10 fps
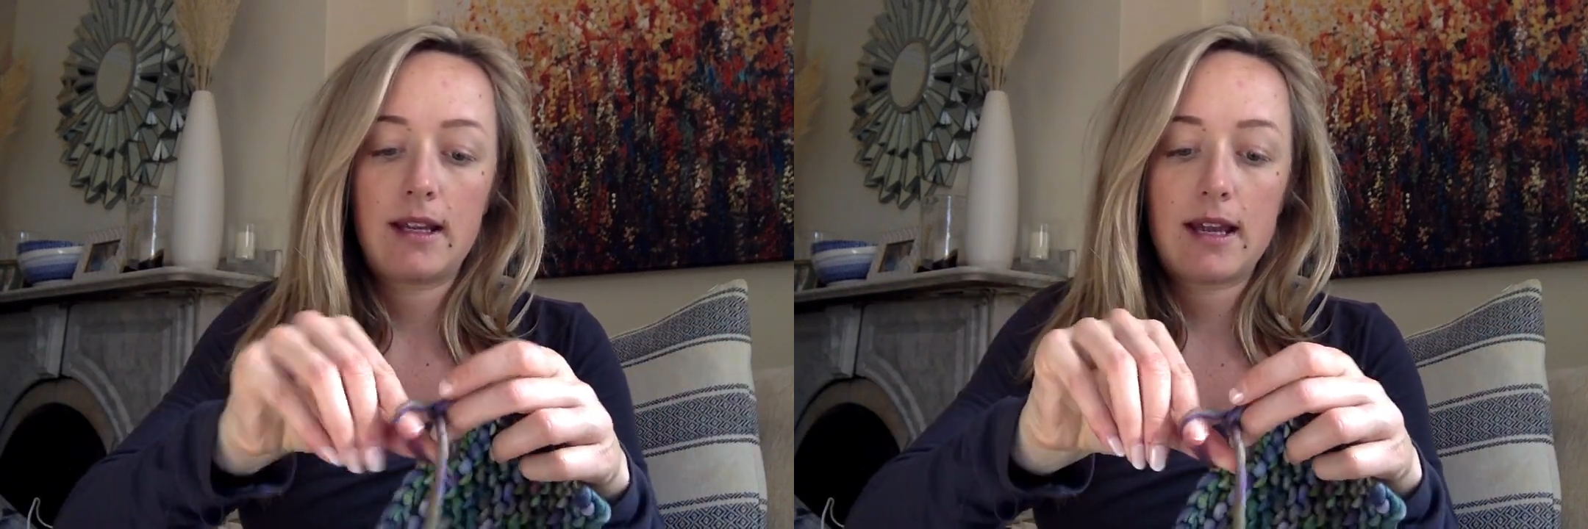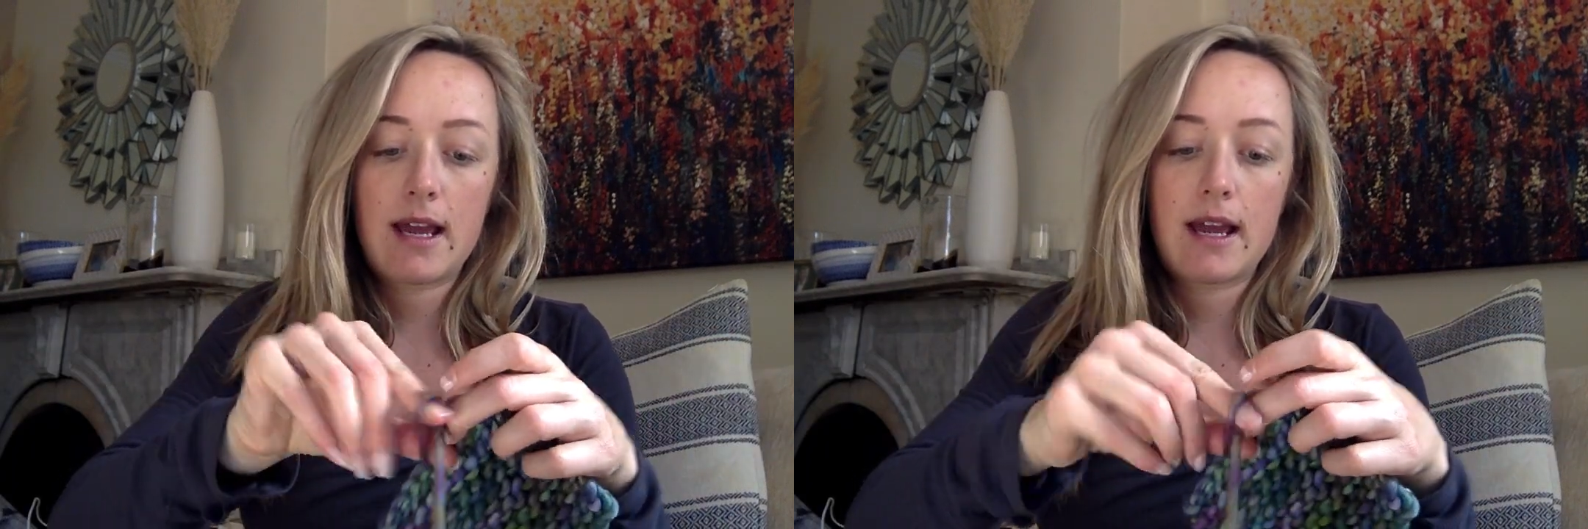
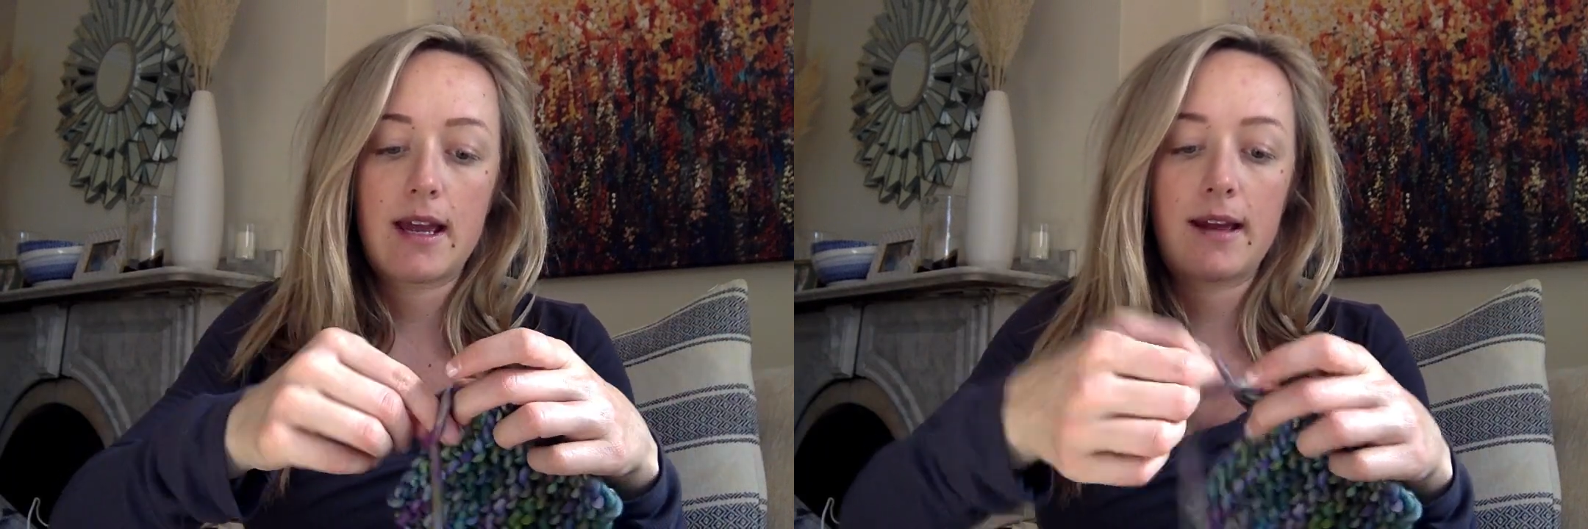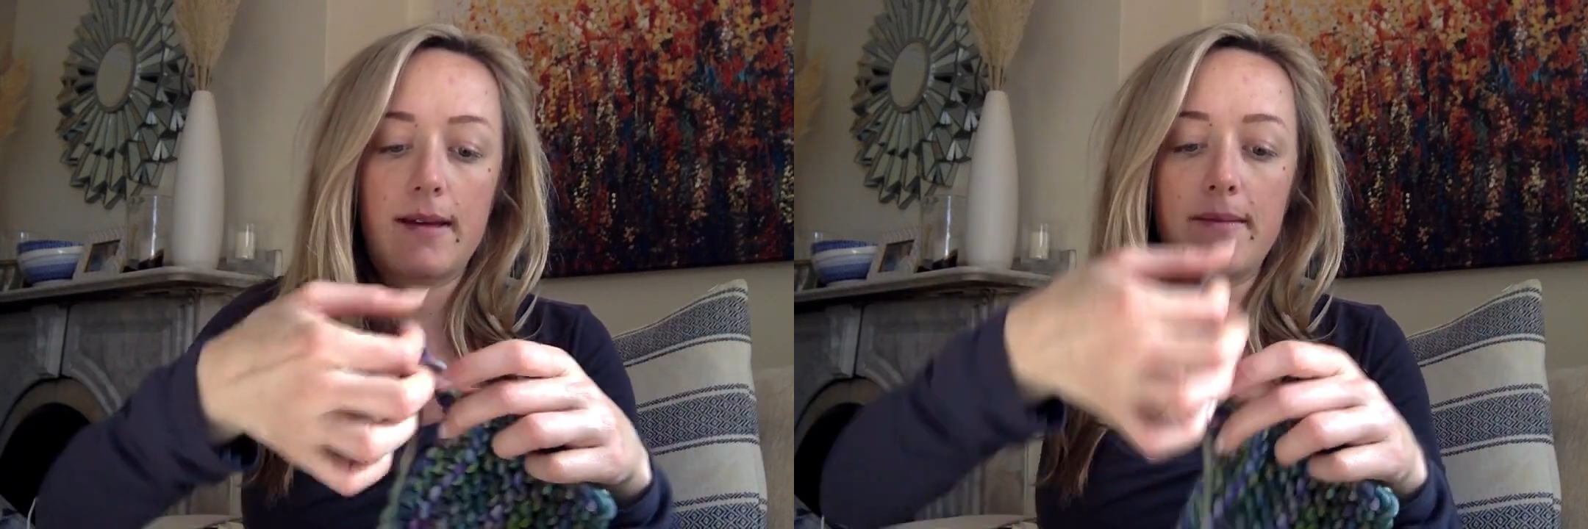
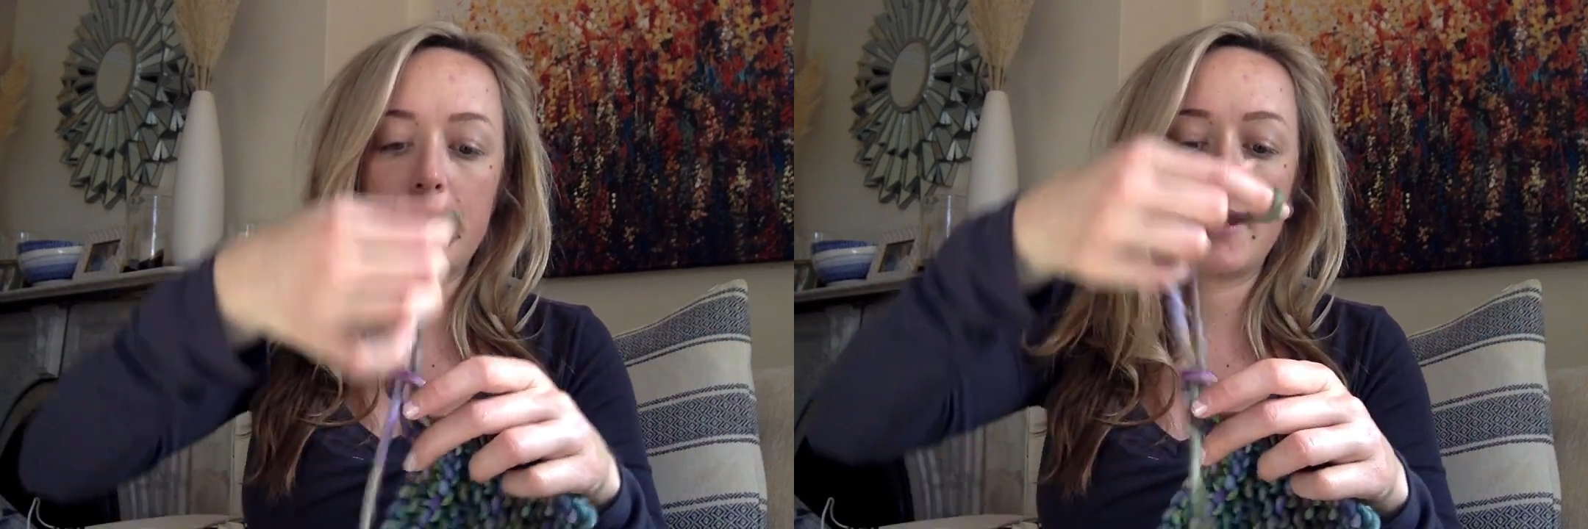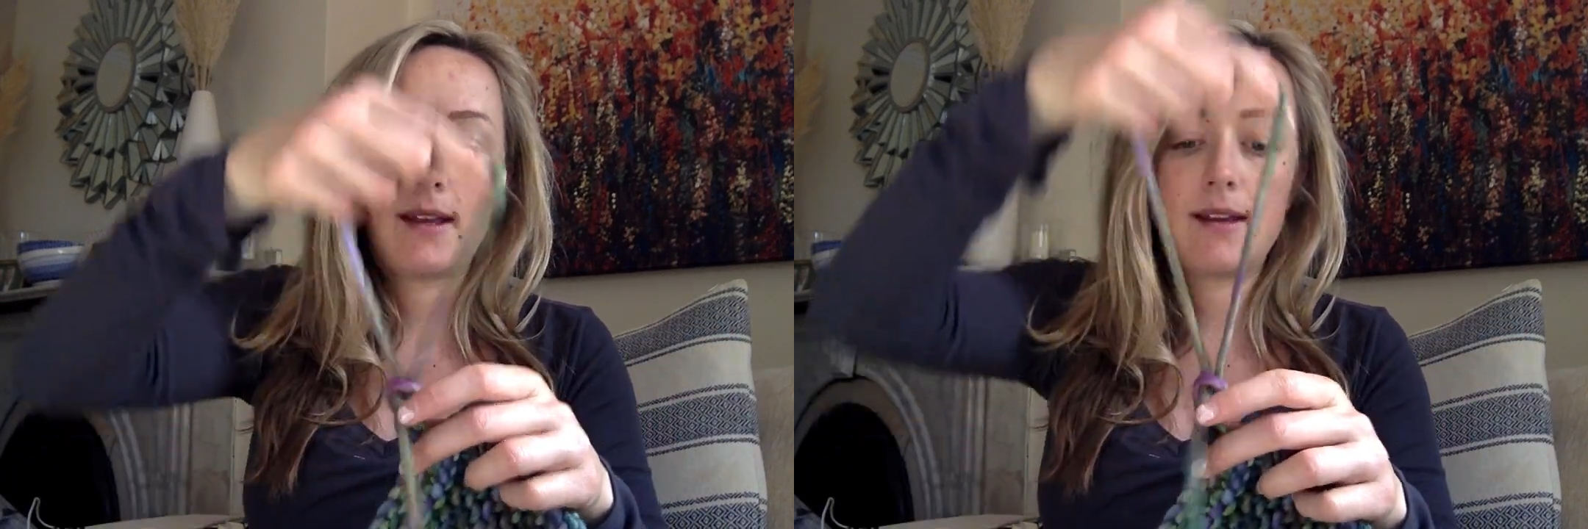
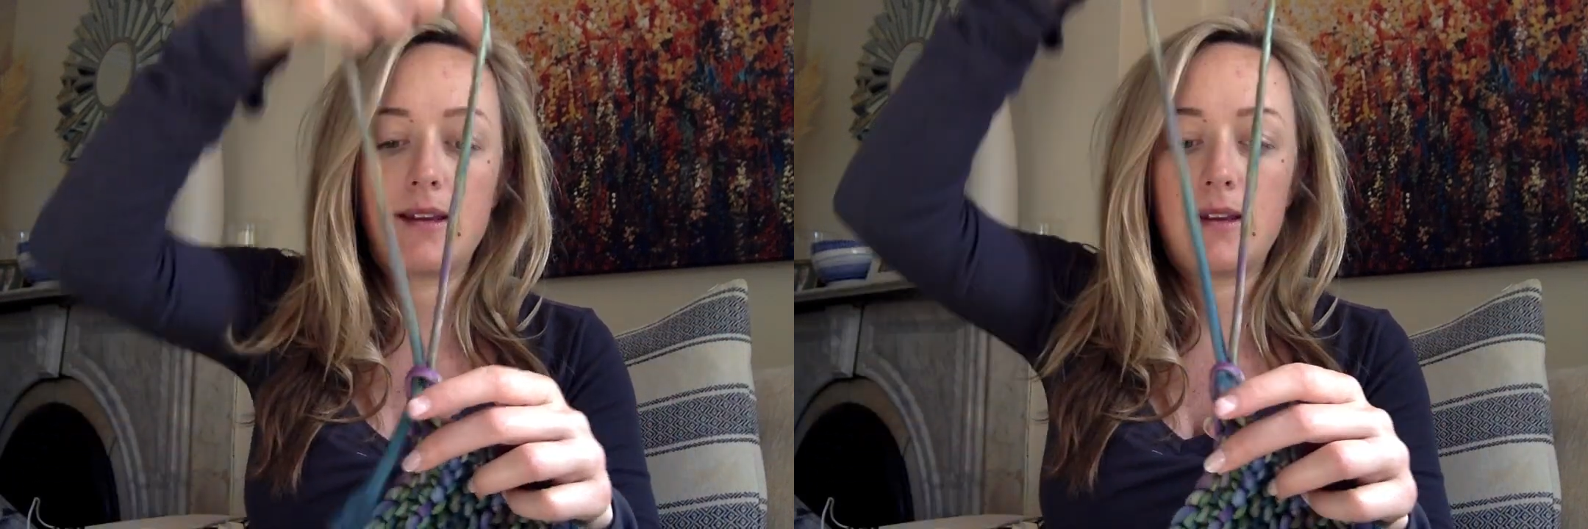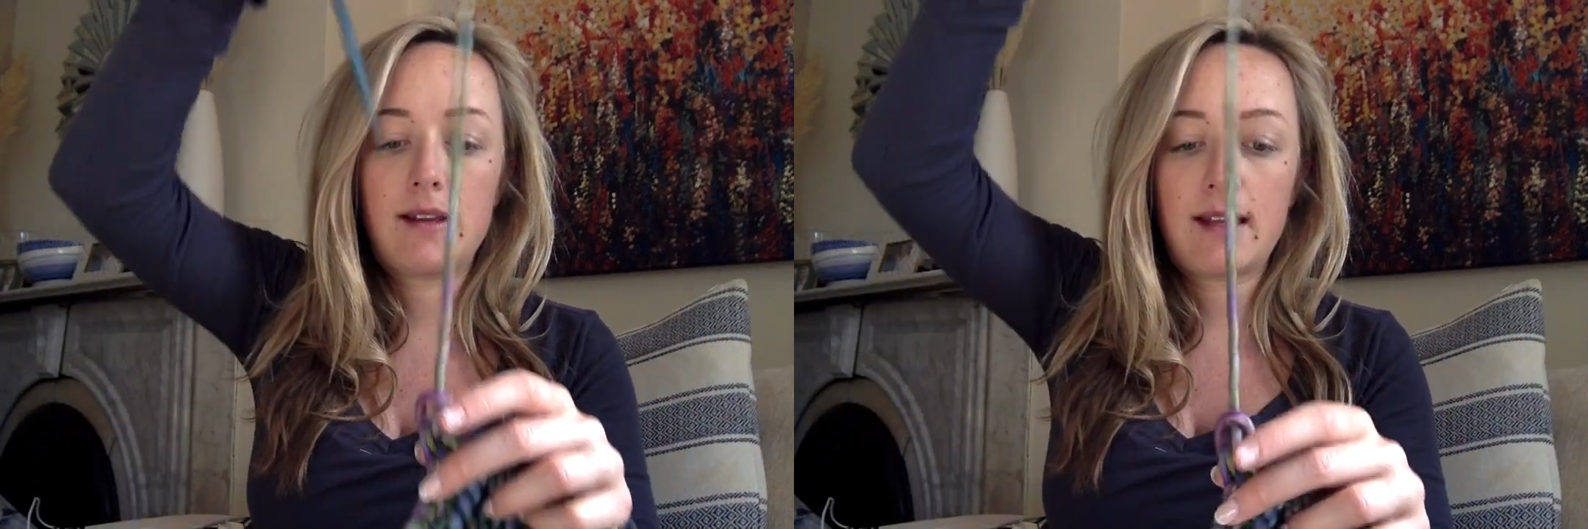
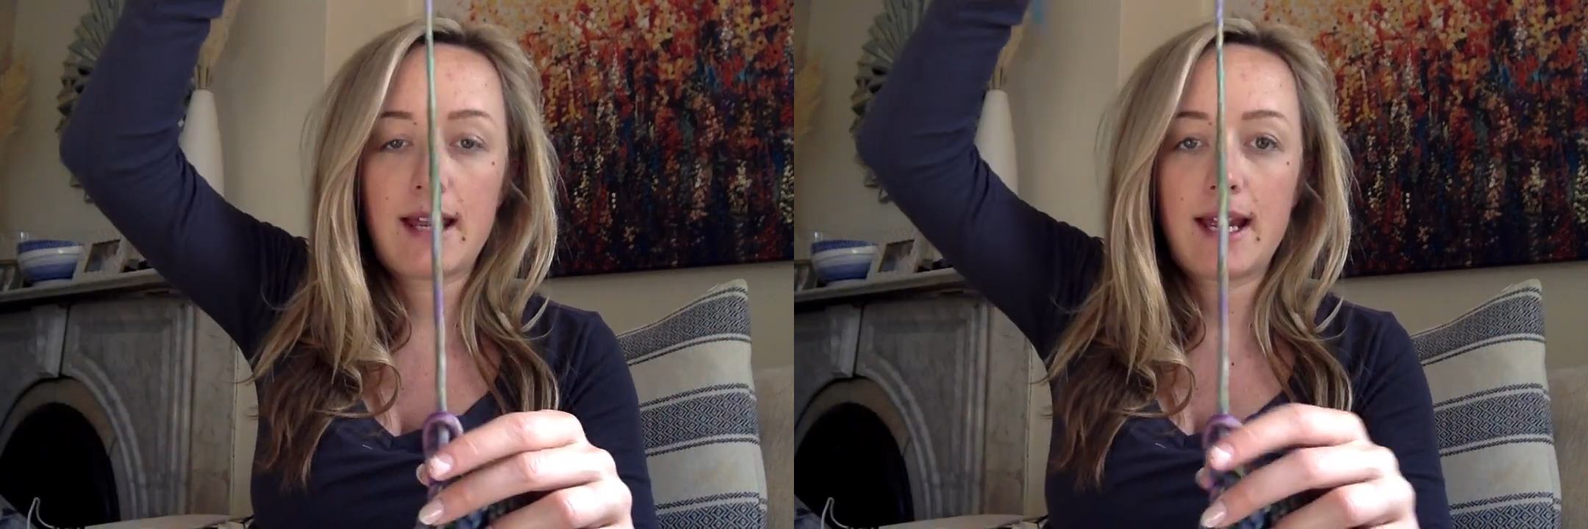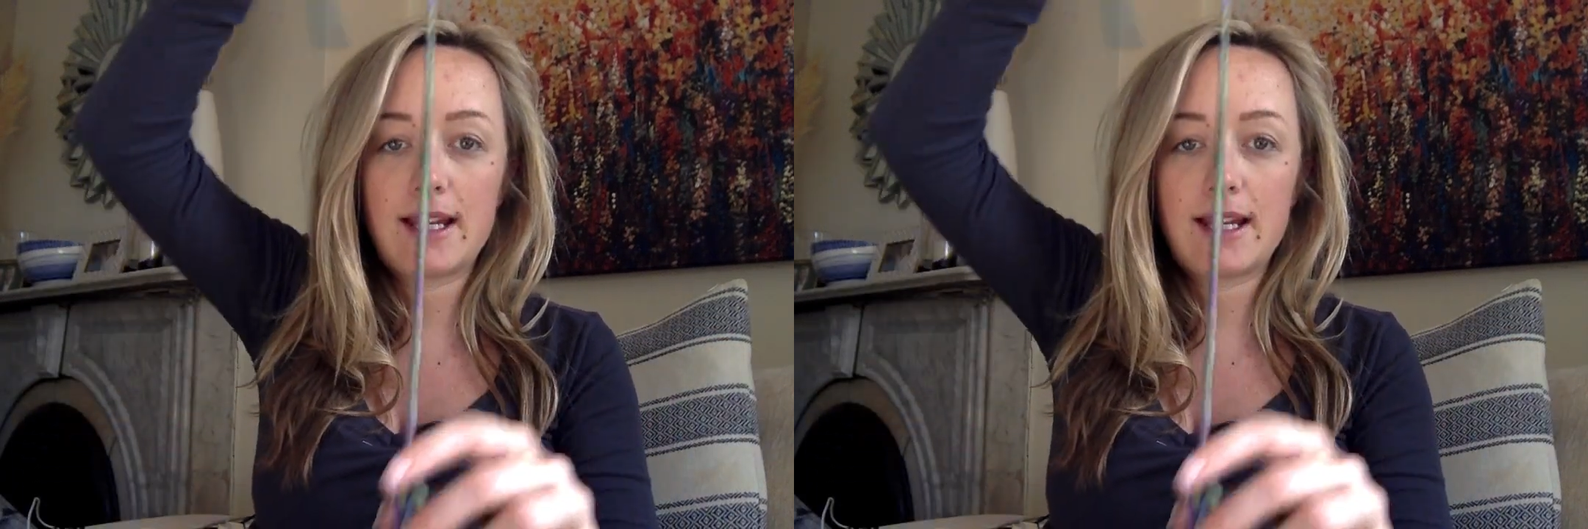like